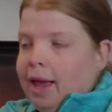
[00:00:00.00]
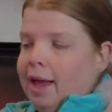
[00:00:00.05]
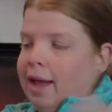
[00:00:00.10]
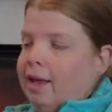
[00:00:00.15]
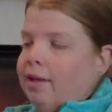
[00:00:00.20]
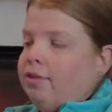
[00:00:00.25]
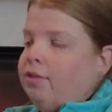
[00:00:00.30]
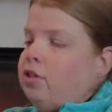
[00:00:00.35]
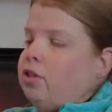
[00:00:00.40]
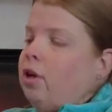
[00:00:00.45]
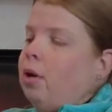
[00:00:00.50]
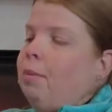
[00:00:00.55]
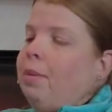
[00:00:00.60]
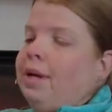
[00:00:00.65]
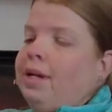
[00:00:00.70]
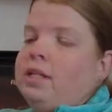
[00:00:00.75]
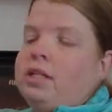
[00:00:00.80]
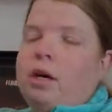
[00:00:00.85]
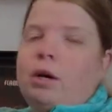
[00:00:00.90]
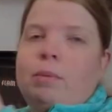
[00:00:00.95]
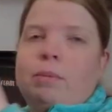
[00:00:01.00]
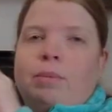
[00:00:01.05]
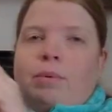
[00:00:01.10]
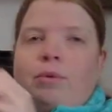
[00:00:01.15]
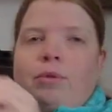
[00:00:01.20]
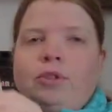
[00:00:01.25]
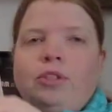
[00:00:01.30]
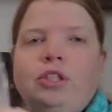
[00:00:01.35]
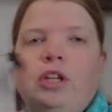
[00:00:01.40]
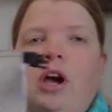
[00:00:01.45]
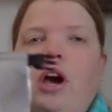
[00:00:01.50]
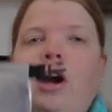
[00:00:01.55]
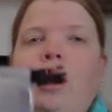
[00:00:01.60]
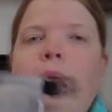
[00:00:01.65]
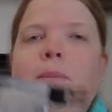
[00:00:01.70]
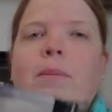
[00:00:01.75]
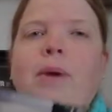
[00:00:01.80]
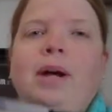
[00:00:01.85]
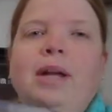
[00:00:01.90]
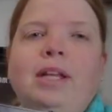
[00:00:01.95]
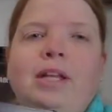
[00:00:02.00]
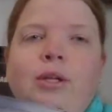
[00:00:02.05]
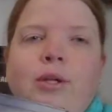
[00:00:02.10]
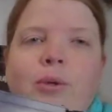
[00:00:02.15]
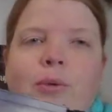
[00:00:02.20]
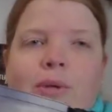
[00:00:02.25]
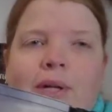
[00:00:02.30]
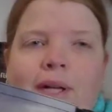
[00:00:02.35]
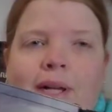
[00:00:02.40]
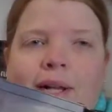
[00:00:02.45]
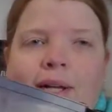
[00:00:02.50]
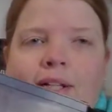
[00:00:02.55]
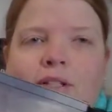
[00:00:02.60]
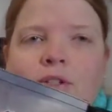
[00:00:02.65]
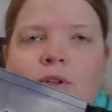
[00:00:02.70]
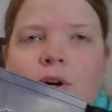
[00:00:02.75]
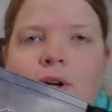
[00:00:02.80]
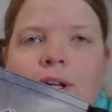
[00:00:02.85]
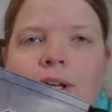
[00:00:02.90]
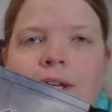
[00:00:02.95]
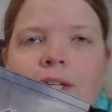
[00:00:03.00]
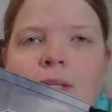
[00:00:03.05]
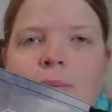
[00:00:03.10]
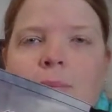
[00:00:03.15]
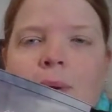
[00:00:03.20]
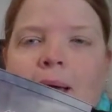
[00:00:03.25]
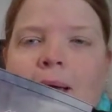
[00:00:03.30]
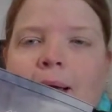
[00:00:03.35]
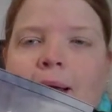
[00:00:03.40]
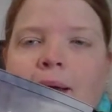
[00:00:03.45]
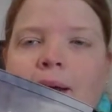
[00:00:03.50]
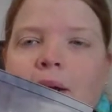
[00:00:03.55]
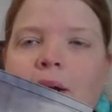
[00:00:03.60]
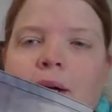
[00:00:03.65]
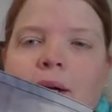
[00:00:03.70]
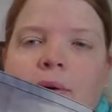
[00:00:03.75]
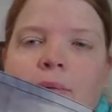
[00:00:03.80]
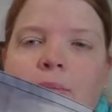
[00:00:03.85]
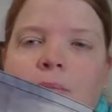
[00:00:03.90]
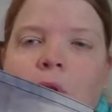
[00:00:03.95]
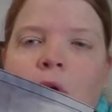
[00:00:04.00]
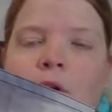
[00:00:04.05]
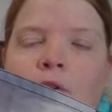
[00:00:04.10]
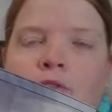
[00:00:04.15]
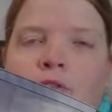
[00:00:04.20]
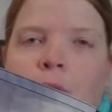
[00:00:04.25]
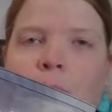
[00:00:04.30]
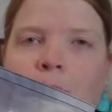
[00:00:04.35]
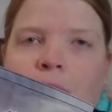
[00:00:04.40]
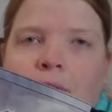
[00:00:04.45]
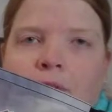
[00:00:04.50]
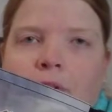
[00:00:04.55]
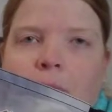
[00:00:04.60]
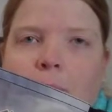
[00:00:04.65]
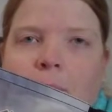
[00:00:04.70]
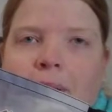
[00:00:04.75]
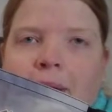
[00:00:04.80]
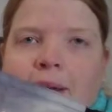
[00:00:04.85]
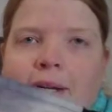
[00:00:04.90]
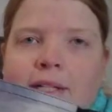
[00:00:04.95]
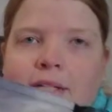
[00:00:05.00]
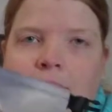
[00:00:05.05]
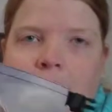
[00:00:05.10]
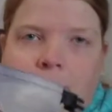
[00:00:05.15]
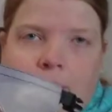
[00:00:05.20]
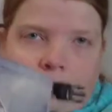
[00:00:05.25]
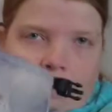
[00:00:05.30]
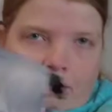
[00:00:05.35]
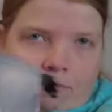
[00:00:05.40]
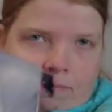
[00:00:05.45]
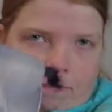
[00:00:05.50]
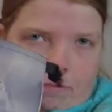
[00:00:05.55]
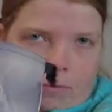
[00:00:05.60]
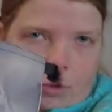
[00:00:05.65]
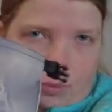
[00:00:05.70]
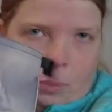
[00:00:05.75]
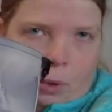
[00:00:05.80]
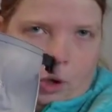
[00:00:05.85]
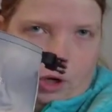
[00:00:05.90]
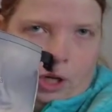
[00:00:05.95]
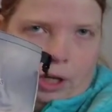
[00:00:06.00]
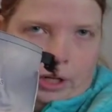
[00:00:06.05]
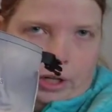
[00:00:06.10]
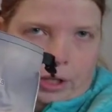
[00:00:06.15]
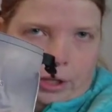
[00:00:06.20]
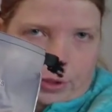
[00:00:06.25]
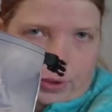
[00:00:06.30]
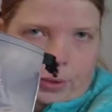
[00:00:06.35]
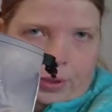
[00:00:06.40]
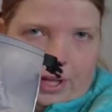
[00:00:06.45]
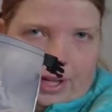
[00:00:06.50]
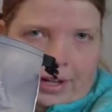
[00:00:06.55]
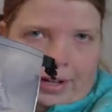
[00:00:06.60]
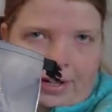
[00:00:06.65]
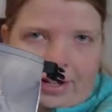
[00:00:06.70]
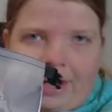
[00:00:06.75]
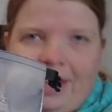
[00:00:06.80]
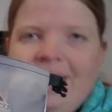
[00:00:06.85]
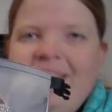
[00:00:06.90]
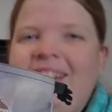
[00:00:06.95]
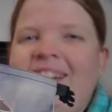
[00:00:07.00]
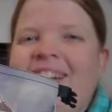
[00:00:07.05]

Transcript: And some examples are my new electronics bag from Hilltop Packs. Spoiler, new gear.